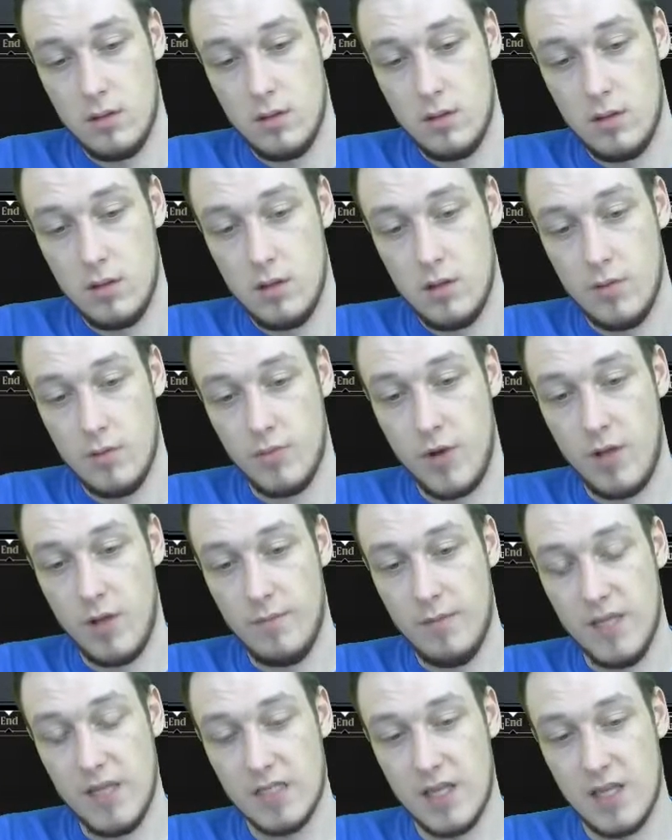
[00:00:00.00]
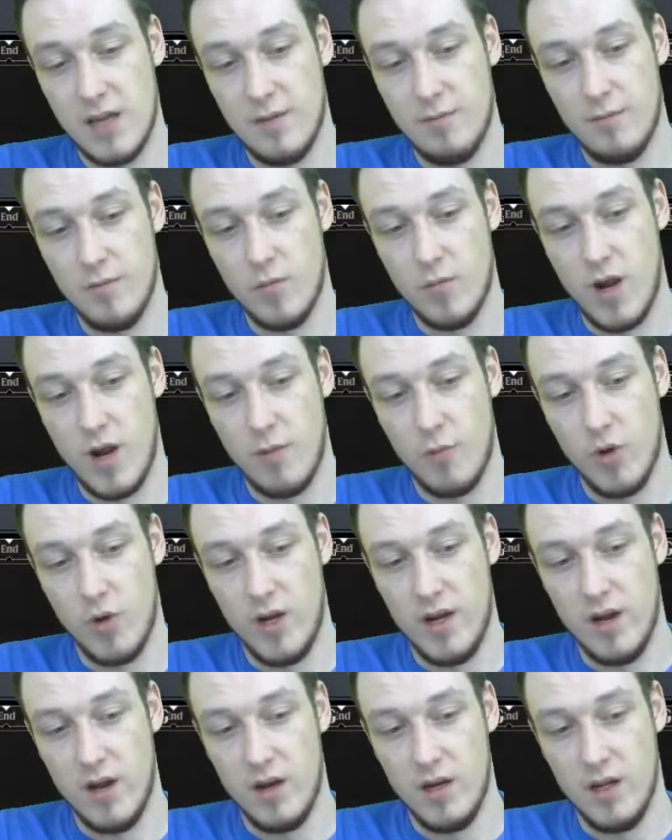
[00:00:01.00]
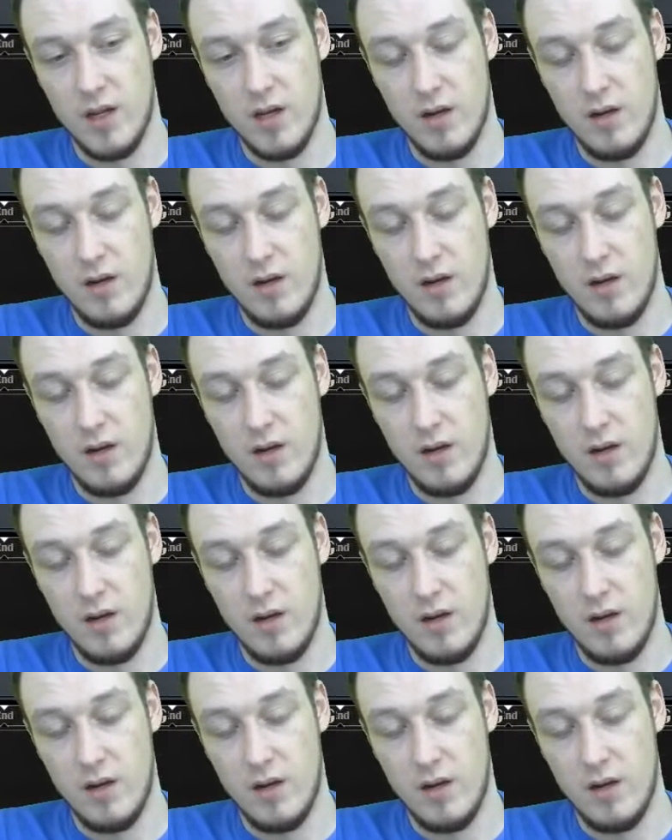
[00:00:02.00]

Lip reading: The problem is I'm redundant.